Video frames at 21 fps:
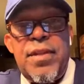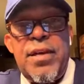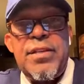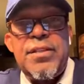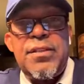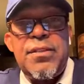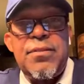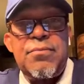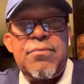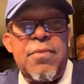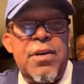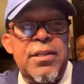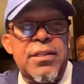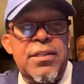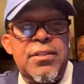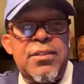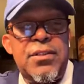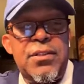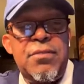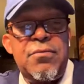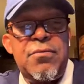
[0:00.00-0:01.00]
this is
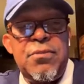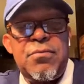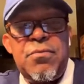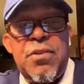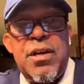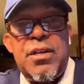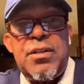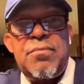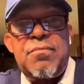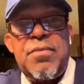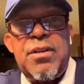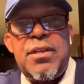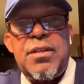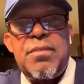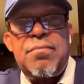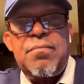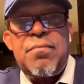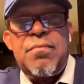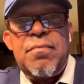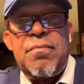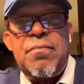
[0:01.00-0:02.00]
one that you would wear in the
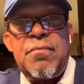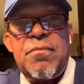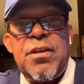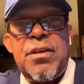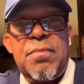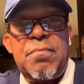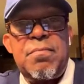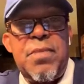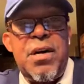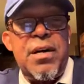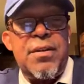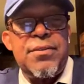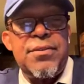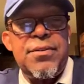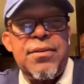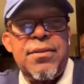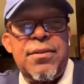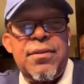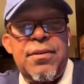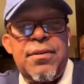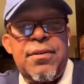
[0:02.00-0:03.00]
winter
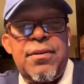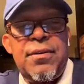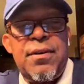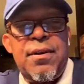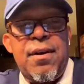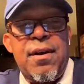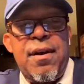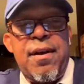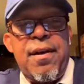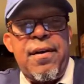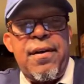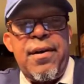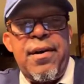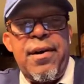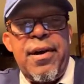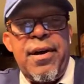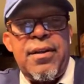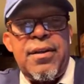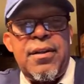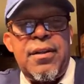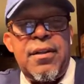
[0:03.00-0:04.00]
months.
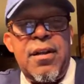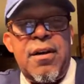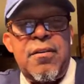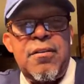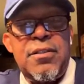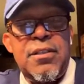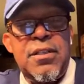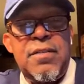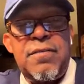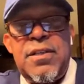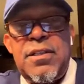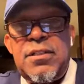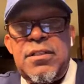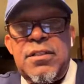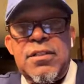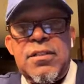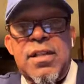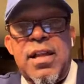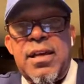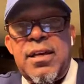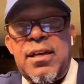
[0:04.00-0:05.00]
And the longevity,
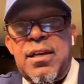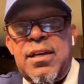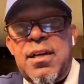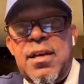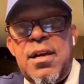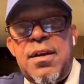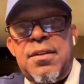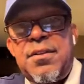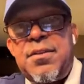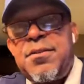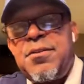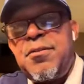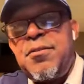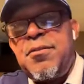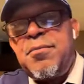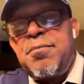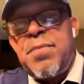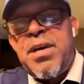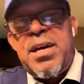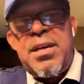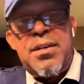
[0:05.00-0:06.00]
just like any other
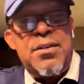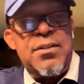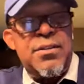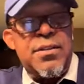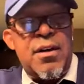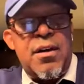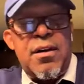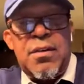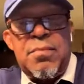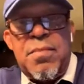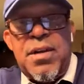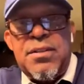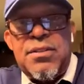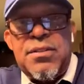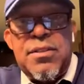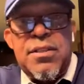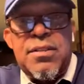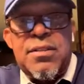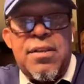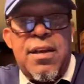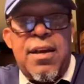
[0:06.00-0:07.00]
oud, man, you're talking
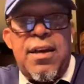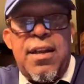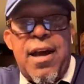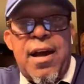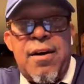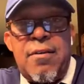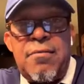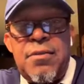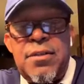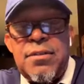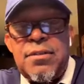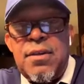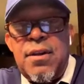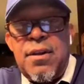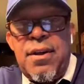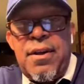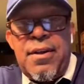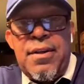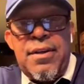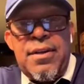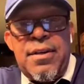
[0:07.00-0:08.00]
about 6 to 8
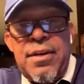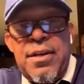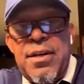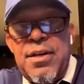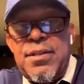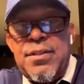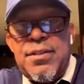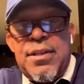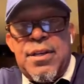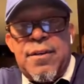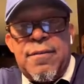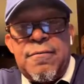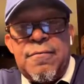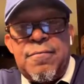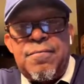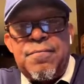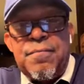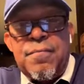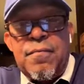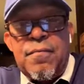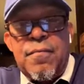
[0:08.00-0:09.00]
hours. Easy,
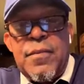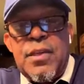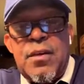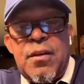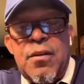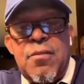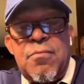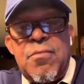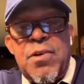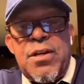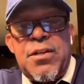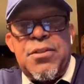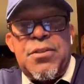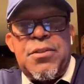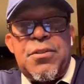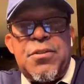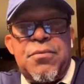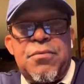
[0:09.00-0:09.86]
you know, one